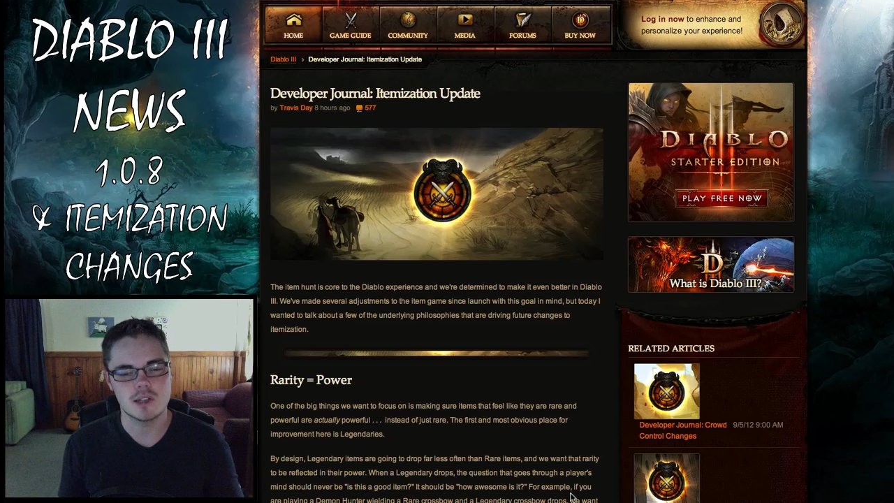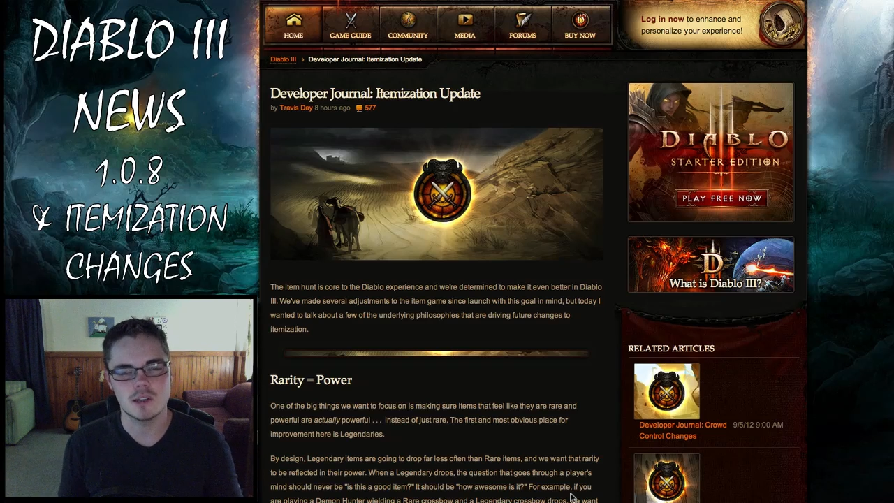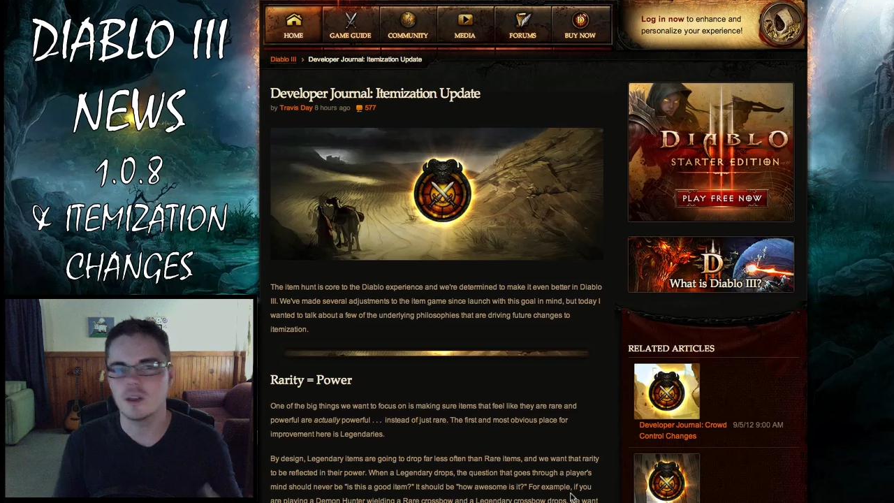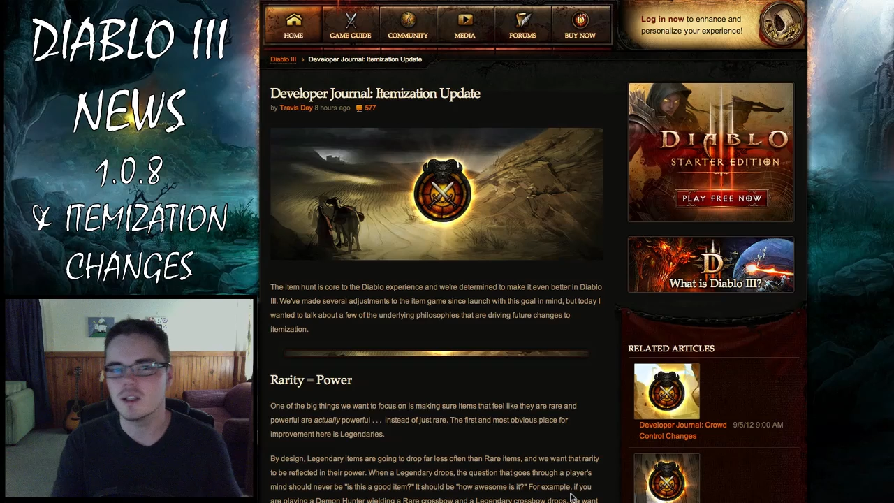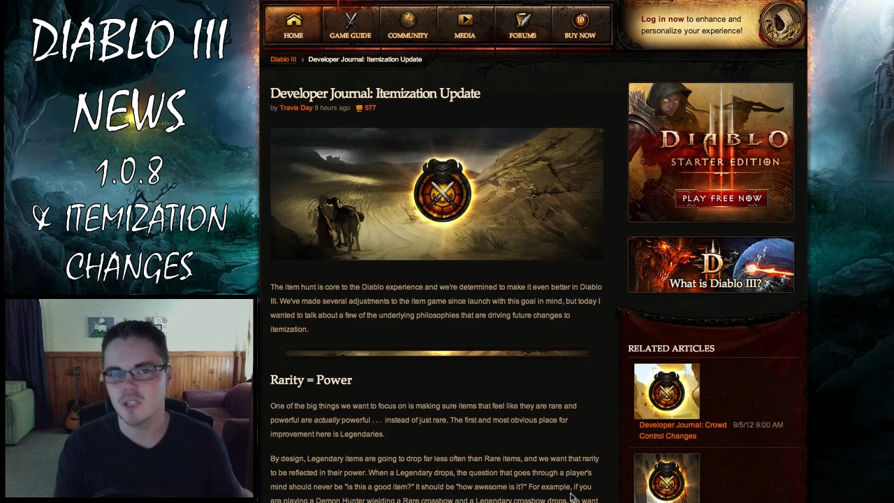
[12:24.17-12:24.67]

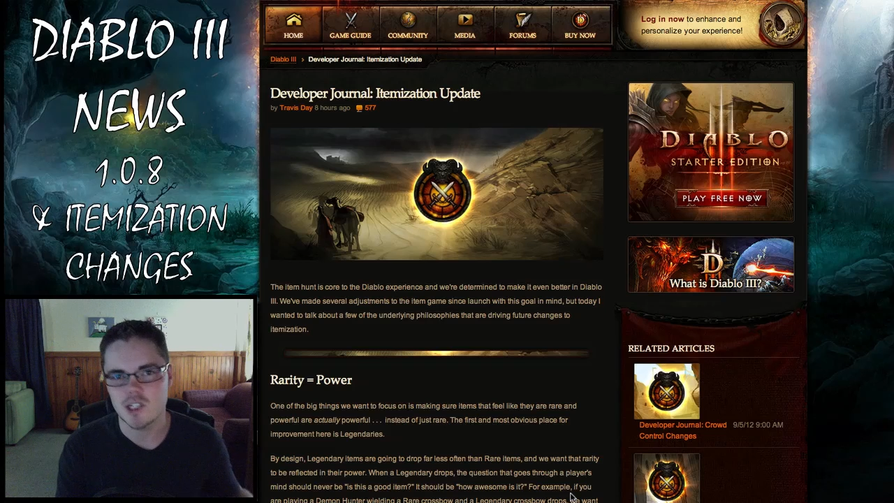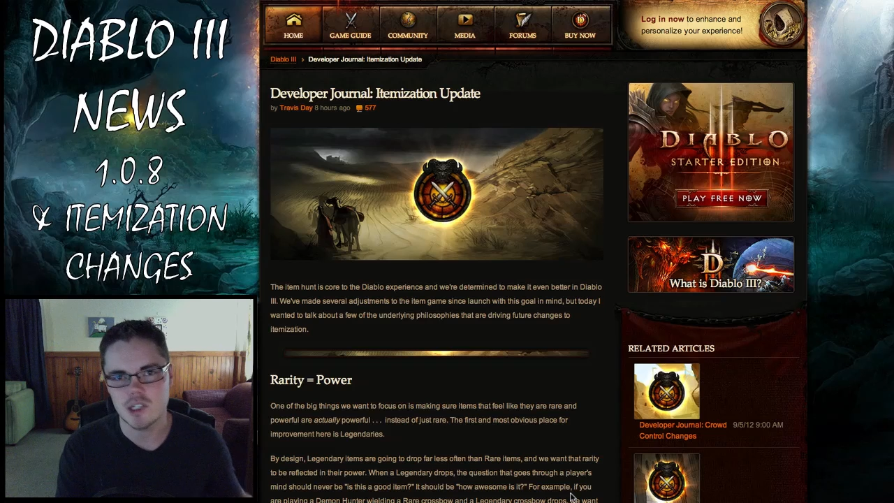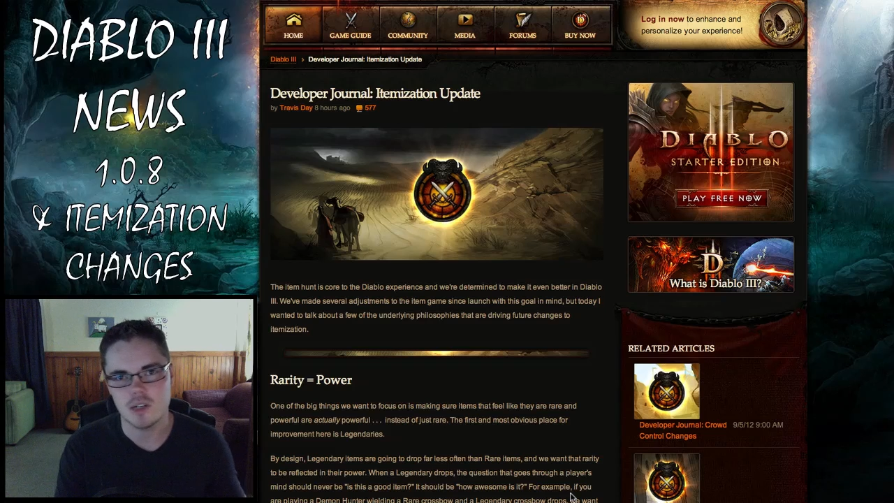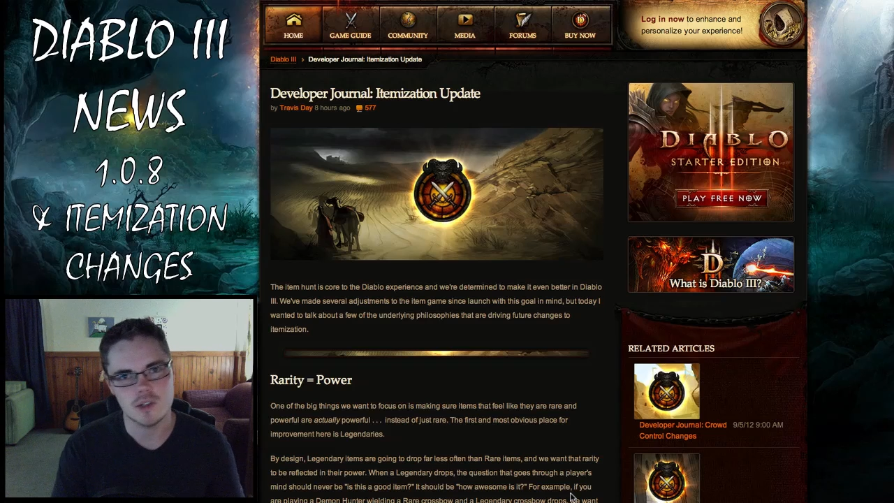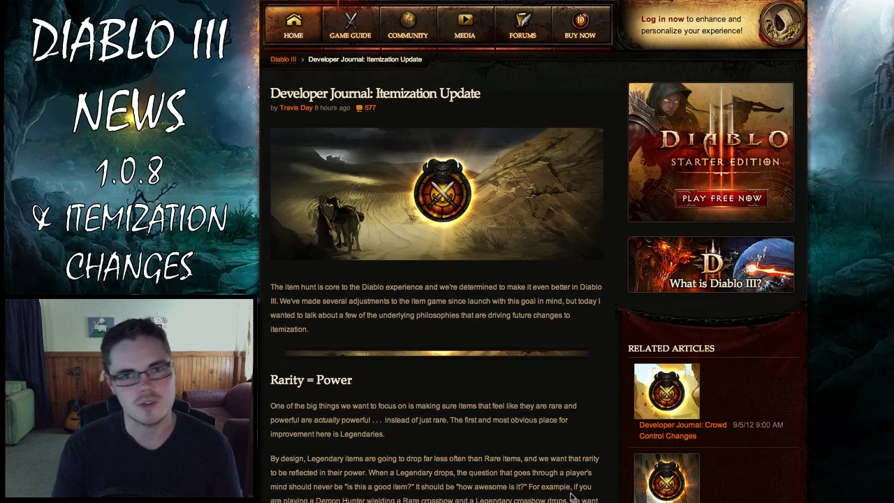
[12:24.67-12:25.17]
low-level
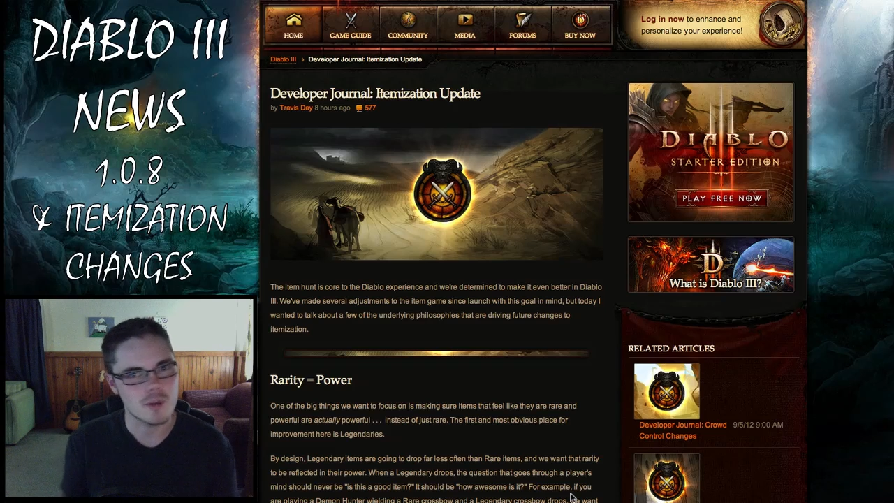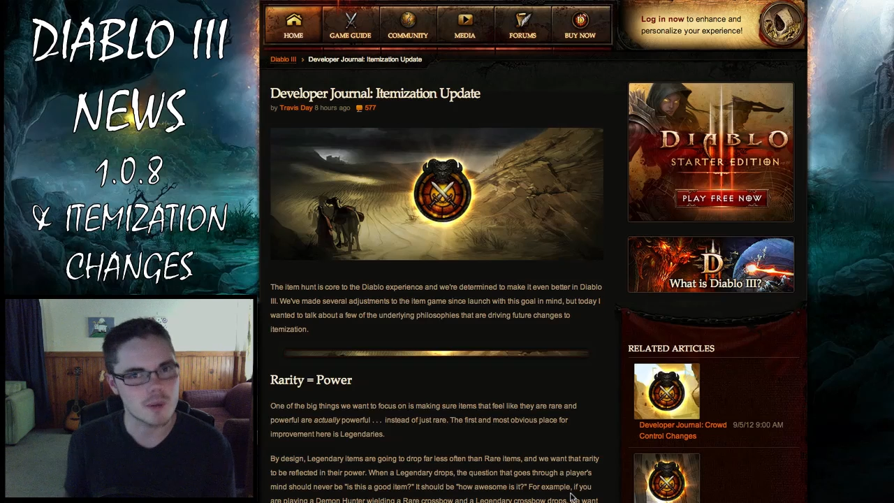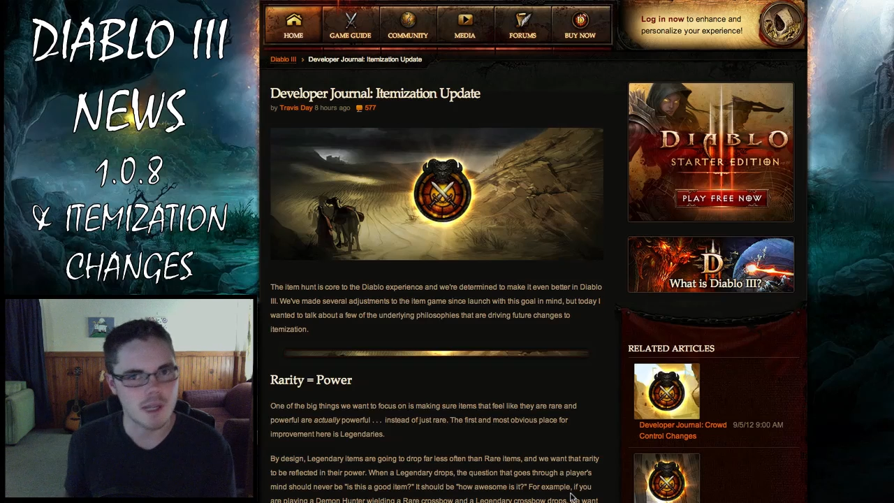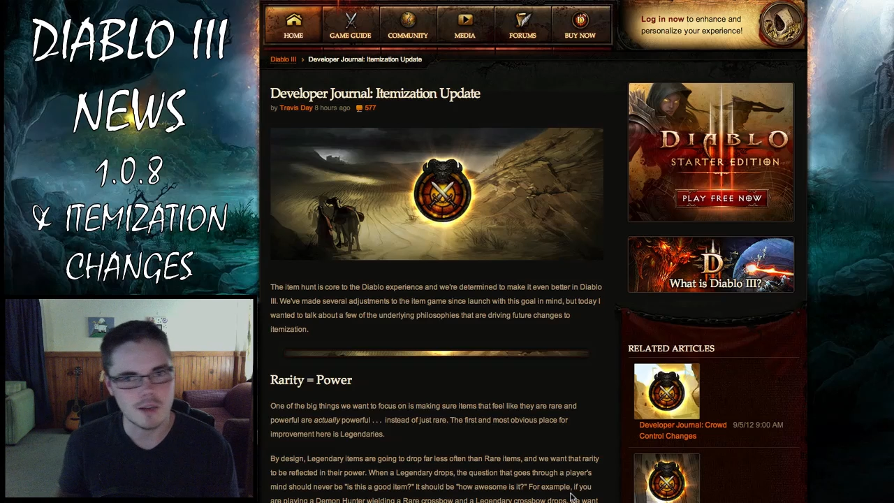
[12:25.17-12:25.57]
legendaries dropping in